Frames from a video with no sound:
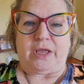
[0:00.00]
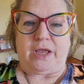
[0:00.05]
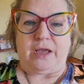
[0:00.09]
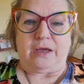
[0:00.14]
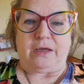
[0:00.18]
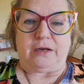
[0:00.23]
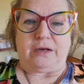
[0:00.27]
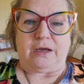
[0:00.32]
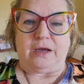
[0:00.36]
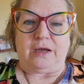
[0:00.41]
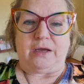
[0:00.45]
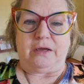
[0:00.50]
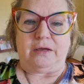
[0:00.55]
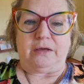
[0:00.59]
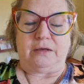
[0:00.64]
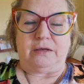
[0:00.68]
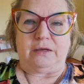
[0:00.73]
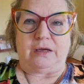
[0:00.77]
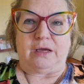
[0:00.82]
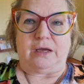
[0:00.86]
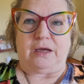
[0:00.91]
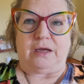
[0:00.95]
and I
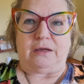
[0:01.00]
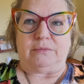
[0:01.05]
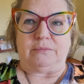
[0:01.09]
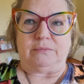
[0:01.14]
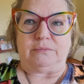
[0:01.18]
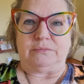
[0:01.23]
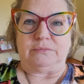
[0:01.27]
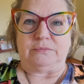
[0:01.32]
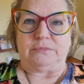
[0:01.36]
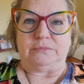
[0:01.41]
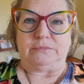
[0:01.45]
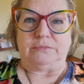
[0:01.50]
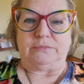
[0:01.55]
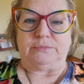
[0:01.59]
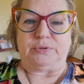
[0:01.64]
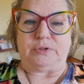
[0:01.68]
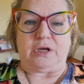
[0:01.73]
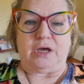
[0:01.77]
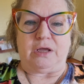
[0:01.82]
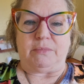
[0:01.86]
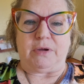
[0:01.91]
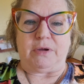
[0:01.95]

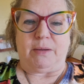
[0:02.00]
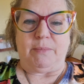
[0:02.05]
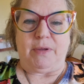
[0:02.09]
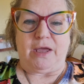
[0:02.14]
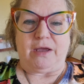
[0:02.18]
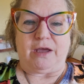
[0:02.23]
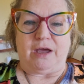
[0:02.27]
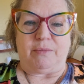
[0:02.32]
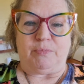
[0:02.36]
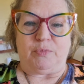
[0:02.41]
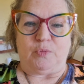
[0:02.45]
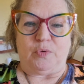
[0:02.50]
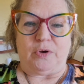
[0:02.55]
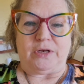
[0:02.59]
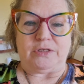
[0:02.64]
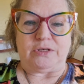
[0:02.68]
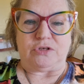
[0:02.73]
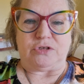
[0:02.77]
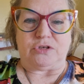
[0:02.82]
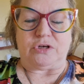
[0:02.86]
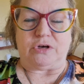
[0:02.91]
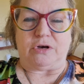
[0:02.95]
put on my makeup and
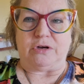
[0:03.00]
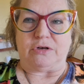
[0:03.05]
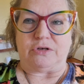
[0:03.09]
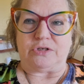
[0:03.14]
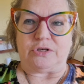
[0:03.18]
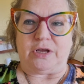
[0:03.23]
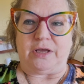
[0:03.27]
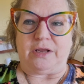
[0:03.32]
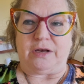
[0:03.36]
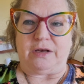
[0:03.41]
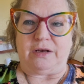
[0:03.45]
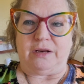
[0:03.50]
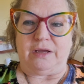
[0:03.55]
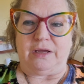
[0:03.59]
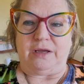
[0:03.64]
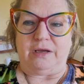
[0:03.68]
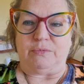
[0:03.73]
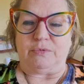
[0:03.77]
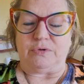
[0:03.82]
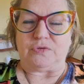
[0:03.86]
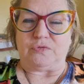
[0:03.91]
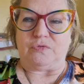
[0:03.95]
went to church. And
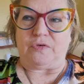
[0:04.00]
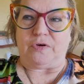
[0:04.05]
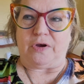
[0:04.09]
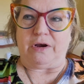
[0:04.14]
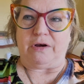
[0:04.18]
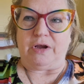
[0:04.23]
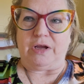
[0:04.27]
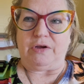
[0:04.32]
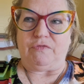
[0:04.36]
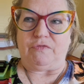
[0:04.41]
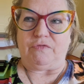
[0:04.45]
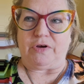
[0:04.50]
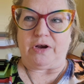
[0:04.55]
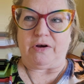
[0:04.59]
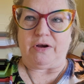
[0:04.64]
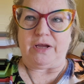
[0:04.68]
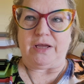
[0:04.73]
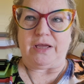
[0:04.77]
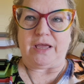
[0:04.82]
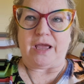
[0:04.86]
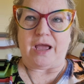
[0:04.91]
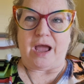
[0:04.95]
it was very,
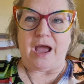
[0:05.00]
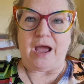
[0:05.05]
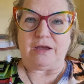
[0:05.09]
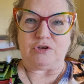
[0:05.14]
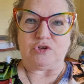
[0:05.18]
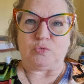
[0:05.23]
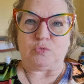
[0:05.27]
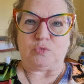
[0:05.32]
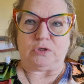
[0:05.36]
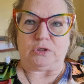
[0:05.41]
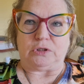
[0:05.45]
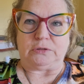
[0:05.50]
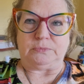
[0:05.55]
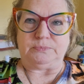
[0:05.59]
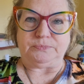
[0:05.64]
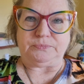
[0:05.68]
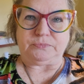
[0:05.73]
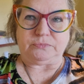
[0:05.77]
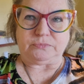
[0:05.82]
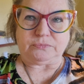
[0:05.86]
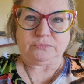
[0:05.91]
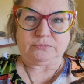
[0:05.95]
very casual.
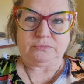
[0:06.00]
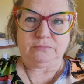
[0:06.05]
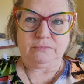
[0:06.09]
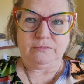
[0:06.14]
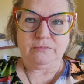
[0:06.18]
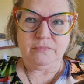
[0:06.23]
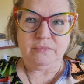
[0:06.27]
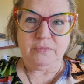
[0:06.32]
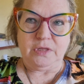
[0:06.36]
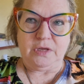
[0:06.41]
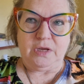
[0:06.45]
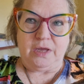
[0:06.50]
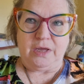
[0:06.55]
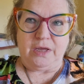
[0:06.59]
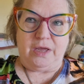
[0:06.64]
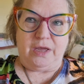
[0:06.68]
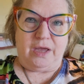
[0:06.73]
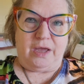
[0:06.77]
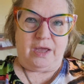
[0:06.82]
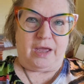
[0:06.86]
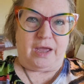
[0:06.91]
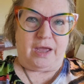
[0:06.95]

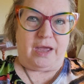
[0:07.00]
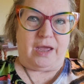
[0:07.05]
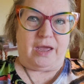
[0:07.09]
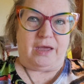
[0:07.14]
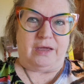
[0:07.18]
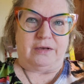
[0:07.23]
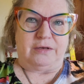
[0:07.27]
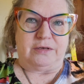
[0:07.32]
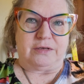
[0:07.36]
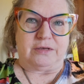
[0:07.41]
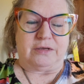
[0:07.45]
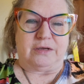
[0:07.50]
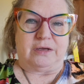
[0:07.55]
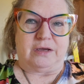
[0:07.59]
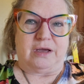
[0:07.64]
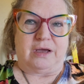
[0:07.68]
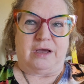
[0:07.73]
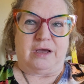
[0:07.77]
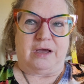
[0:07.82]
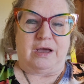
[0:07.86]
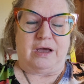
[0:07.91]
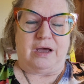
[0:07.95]
And
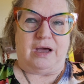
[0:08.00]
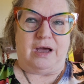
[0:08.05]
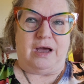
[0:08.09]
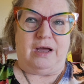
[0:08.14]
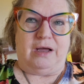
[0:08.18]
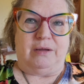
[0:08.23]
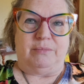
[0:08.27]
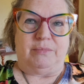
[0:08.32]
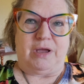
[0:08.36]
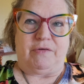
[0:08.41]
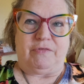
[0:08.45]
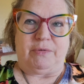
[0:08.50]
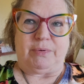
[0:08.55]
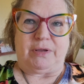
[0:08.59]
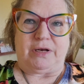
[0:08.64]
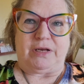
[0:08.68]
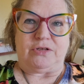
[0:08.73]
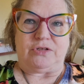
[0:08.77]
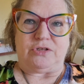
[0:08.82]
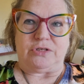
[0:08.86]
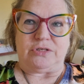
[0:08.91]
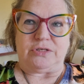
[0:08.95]

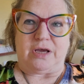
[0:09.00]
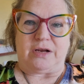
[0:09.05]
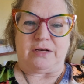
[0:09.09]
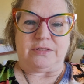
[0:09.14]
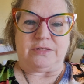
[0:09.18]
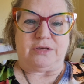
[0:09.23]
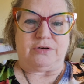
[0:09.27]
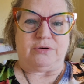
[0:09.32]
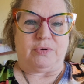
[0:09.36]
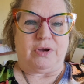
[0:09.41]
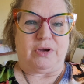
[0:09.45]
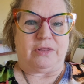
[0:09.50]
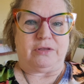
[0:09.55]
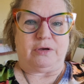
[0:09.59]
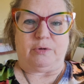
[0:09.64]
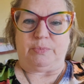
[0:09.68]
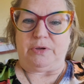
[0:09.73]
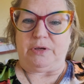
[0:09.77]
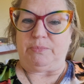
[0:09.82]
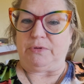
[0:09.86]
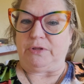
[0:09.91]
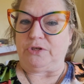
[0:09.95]
everybody's just kind of sitting around. There
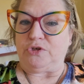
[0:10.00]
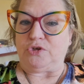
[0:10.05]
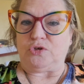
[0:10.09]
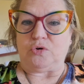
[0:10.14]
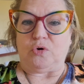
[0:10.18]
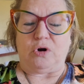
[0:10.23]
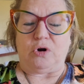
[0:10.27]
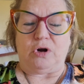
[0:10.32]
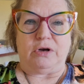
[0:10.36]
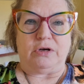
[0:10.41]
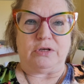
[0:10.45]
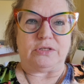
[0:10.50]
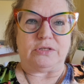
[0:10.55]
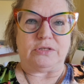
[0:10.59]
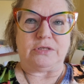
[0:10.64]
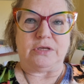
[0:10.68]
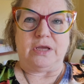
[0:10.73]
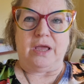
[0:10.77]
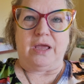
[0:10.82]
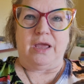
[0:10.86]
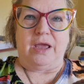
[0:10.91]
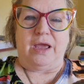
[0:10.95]
were people in
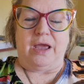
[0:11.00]
shorts.